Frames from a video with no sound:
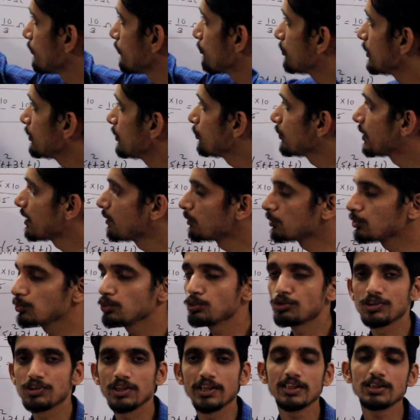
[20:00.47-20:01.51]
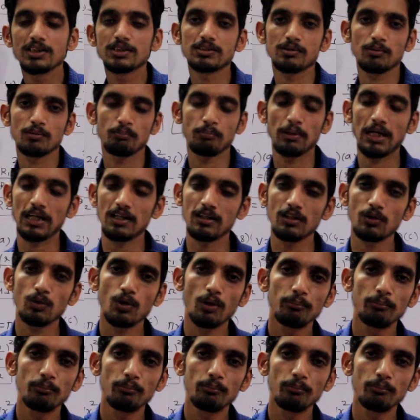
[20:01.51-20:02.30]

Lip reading: simply we have to use series parallel